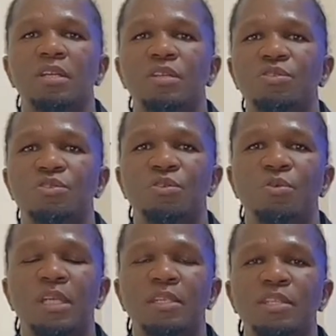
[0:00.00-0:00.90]
So
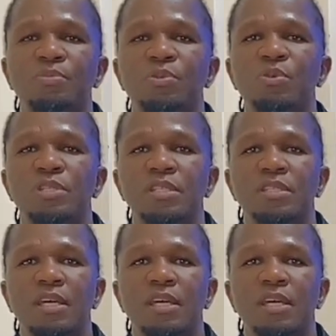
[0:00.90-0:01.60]
what are the precautions